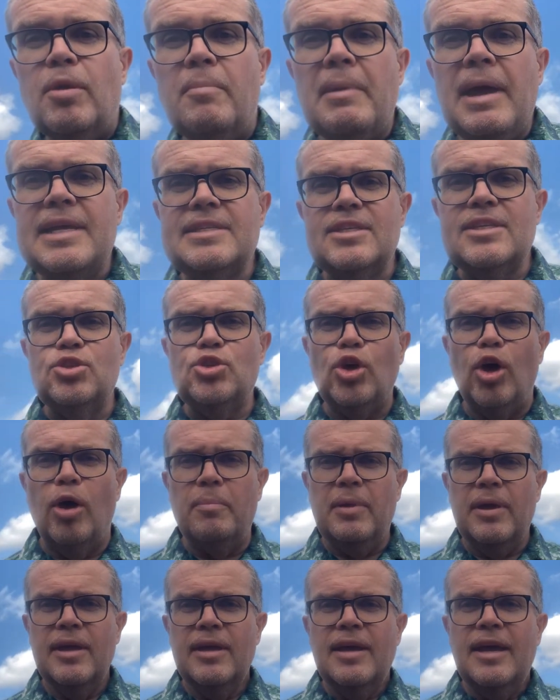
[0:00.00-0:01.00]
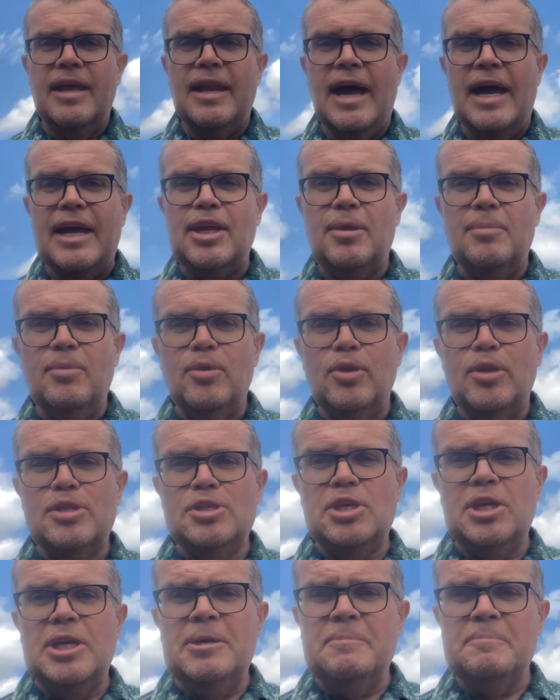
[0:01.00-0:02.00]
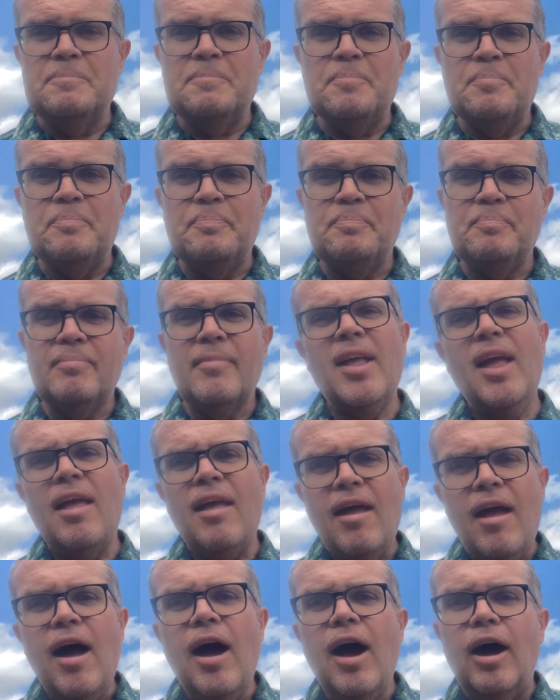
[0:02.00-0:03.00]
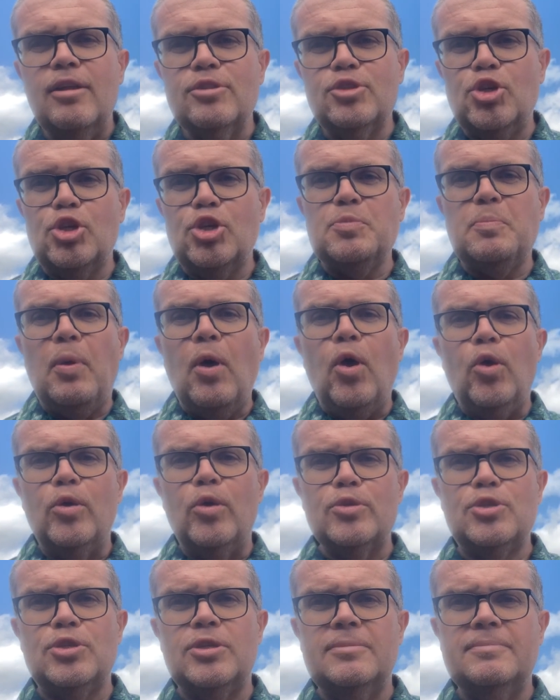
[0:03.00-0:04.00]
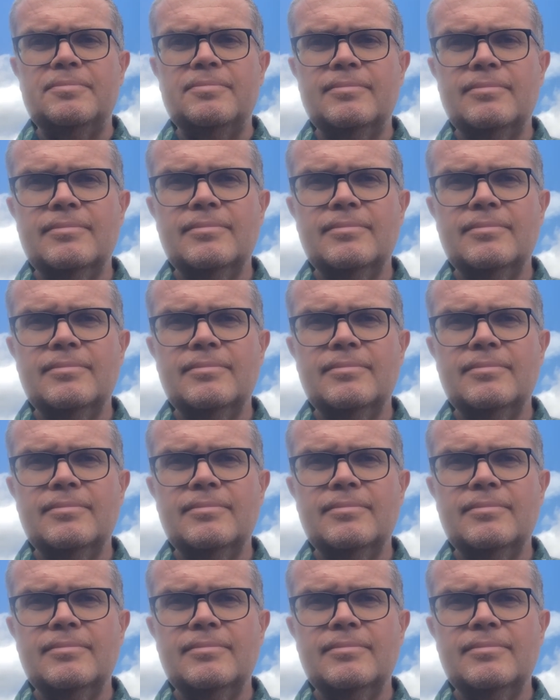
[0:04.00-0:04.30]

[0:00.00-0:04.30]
amazing job in our community. I'll just pause.